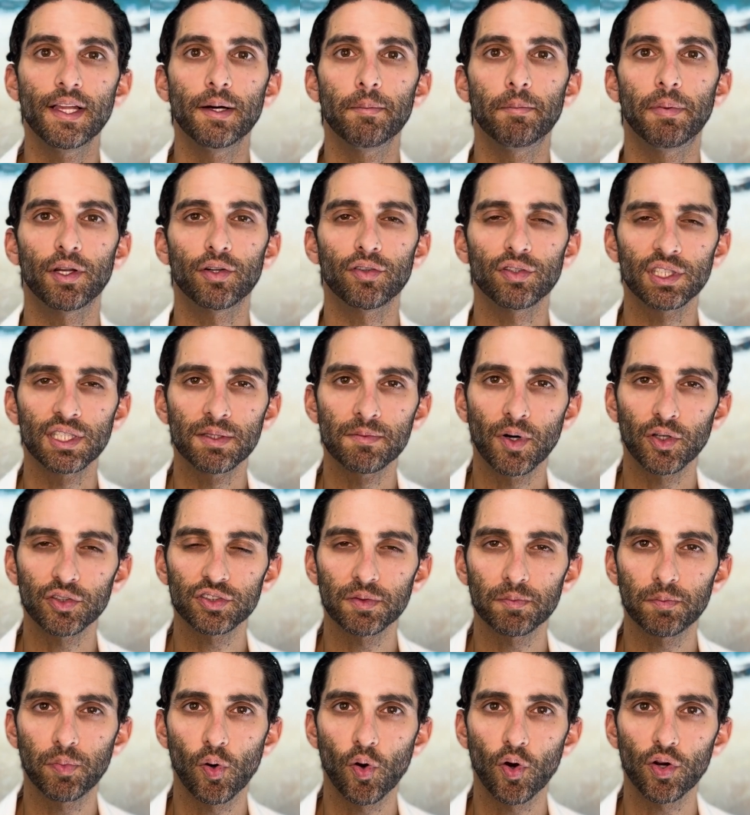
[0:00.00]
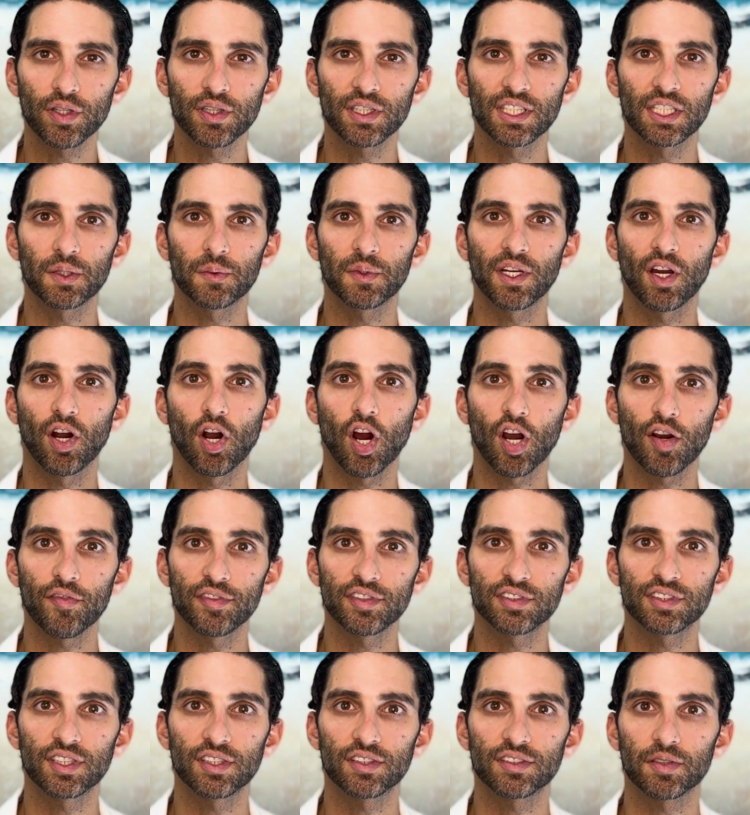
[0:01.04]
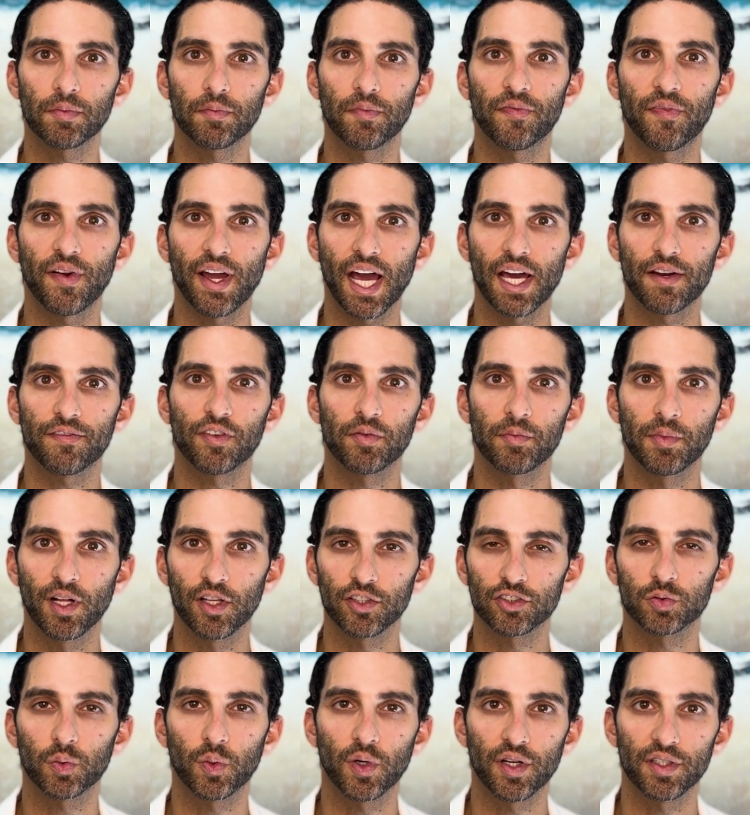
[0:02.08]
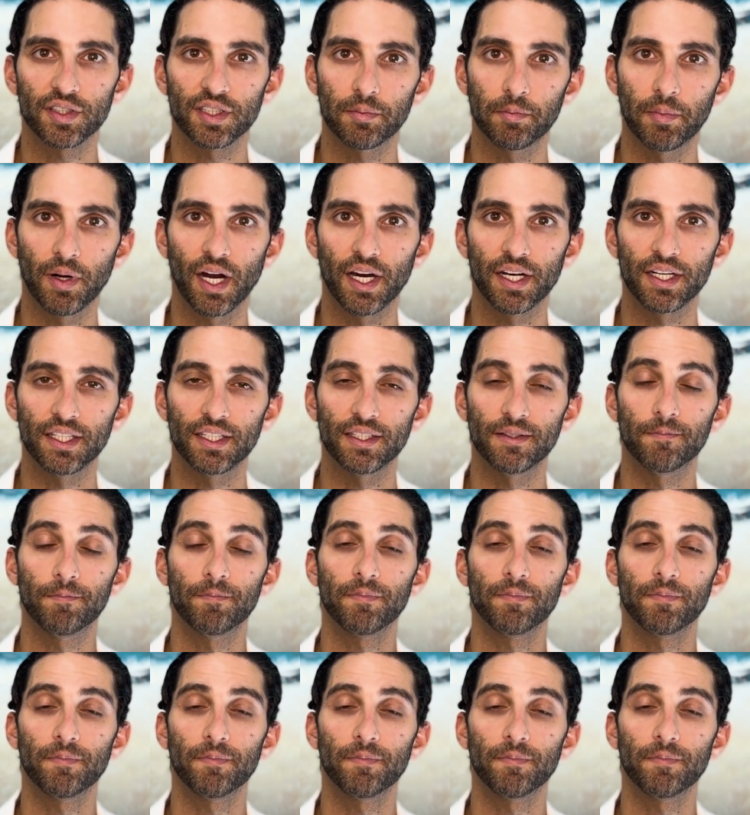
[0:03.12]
But really most importantly, we harvested some fat from elsewhere in the body